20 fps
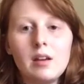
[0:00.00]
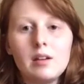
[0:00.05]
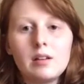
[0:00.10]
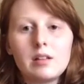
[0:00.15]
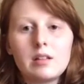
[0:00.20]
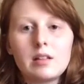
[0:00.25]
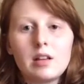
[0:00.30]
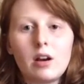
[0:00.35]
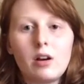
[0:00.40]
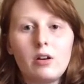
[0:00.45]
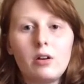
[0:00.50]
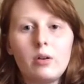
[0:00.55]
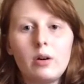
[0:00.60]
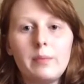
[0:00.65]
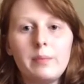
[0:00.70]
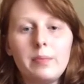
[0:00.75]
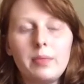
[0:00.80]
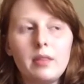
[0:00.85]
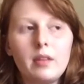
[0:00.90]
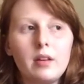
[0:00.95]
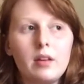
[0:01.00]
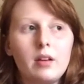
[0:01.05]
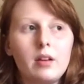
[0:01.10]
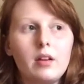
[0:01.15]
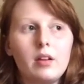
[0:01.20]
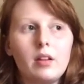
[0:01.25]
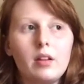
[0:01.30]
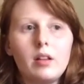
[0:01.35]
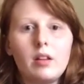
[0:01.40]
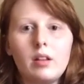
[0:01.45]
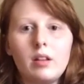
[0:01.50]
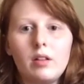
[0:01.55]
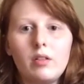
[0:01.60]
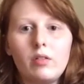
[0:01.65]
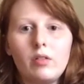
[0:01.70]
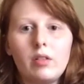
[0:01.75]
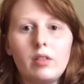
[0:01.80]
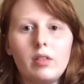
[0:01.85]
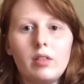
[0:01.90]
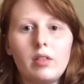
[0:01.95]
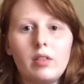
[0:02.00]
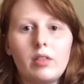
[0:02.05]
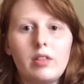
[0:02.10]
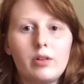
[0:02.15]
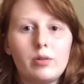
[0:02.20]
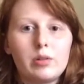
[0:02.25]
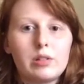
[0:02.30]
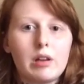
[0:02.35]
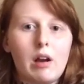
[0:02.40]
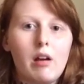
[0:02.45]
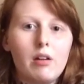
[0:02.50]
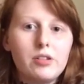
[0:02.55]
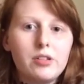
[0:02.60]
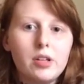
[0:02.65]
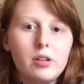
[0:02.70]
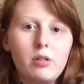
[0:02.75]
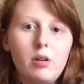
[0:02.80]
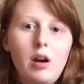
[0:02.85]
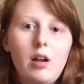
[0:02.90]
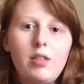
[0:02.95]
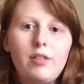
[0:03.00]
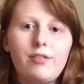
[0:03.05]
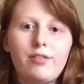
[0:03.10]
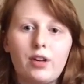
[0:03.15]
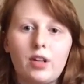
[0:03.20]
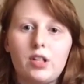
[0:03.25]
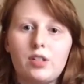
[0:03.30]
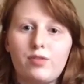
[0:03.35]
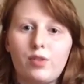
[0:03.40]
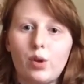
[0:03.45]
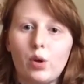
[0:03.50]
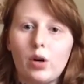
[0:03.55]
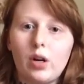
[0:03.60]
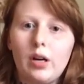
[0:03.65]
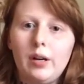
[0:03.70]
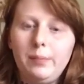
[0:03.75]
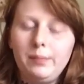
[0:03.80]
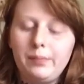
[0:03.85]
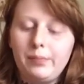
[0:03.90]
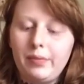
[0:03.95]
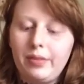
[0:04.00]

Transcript: So there was also on the first floor